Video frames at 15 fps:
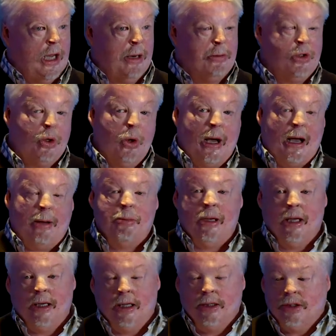And I'm so
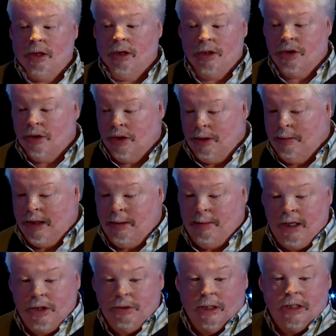happy, and it's also, you mean,
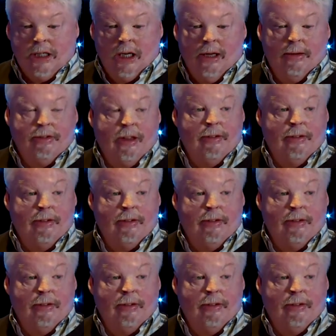I might as well tell you,